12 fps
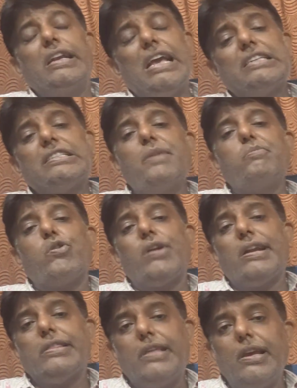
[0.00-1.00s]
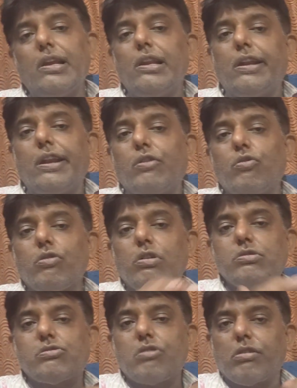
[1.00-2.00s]
Next important thing related to
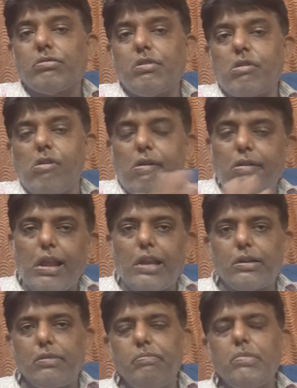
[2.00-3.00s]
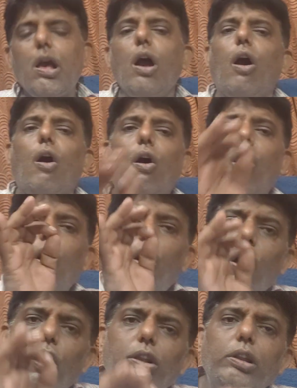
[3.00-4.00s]
construction contract.
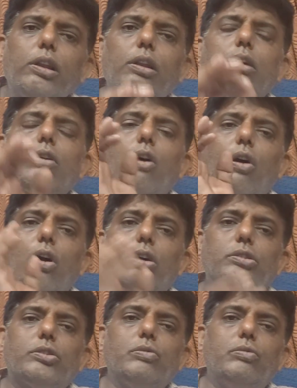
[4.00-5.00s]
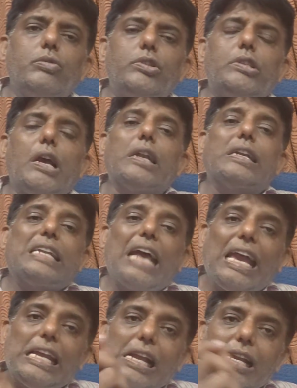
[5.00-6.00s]
All costs which are
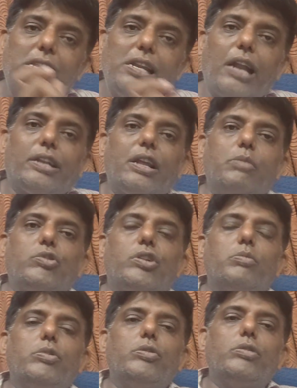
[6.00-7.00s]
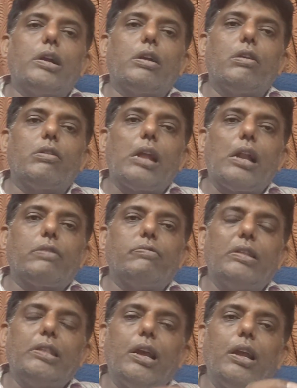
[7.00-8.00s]
directly attributable to the contract,
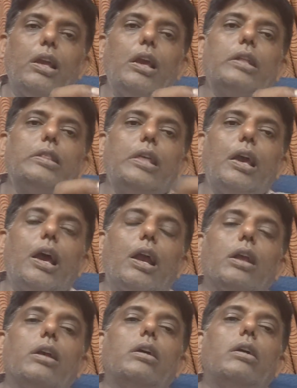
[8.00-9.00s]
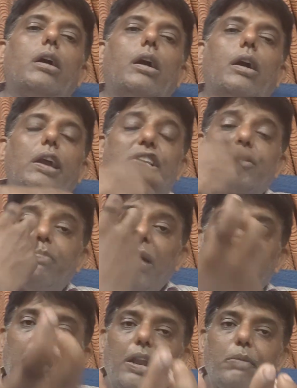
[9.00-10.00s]
whether they are
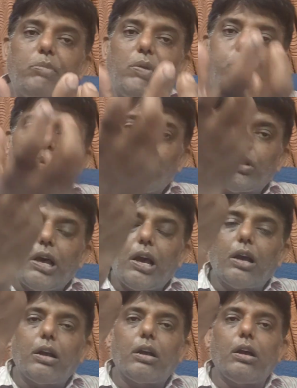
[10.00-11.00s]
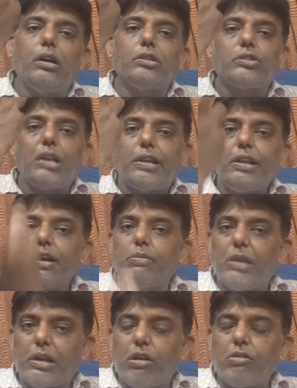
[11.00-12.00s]
expended before the starting
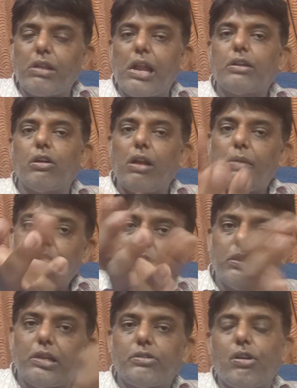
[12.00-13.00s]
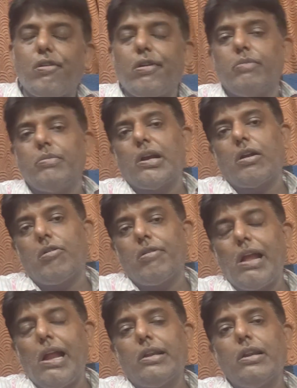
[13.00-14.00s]
of the contract or after the starting of the
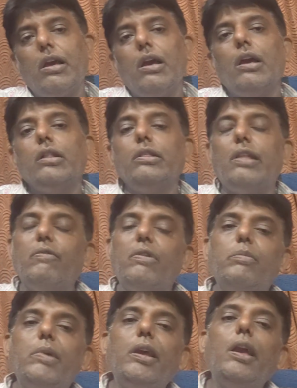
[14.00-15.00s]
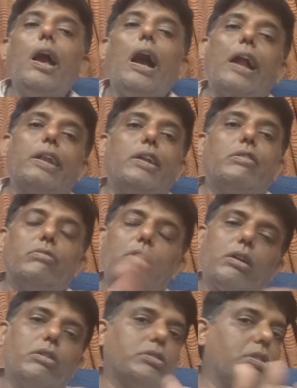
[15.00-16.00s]
contract, they will be added to
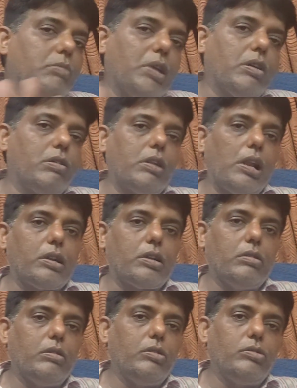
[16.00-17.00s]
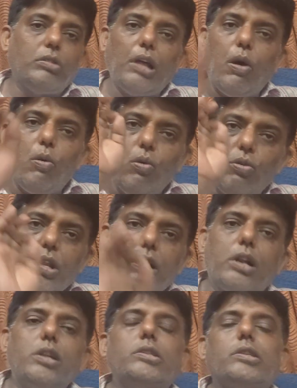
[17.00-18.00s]
the cost of the contract. So the only
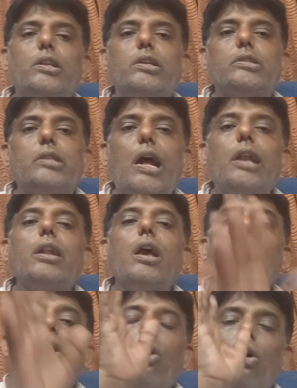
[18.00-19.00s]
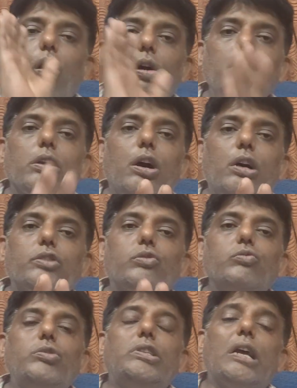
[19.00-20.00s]
condition is that all
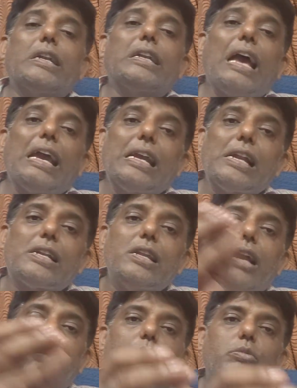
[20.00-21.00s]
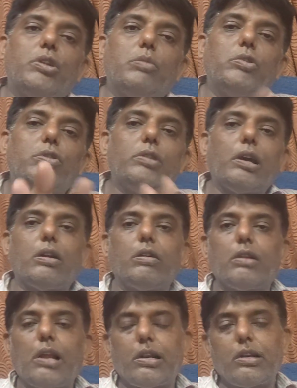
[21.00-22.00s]
costs which are directly attributable to the
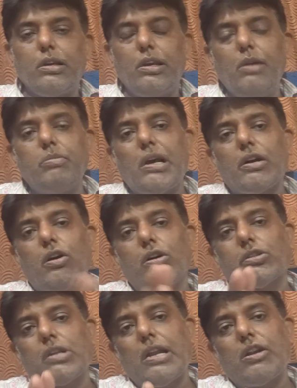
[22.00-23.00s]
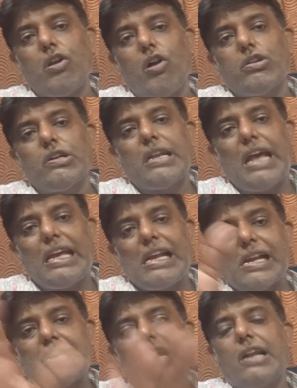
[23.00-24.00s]
contract. If the costs are not
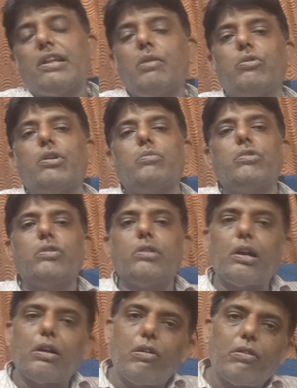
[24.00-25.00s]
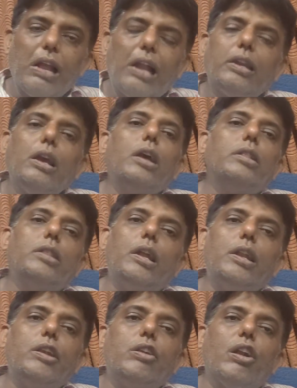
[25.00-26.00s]
directly attributable to the contract,
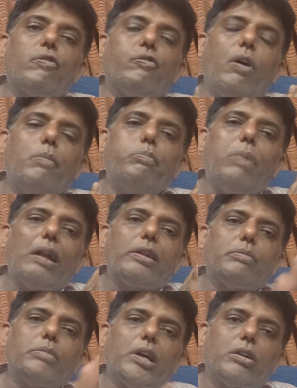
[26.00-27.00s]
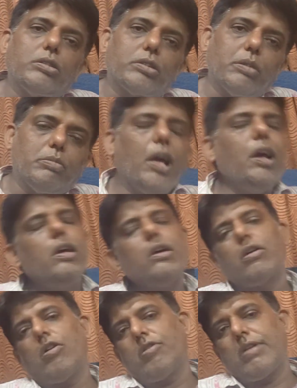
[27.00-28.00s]
they need not form part of the cost of the
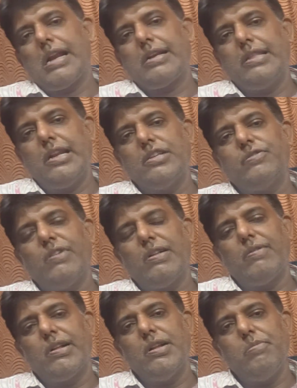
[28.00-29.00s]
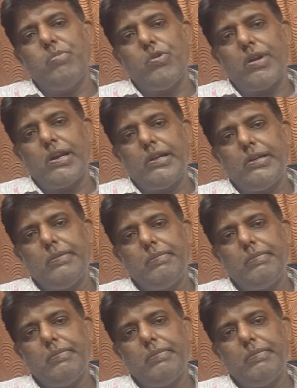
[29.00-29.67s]
contract. That is very important.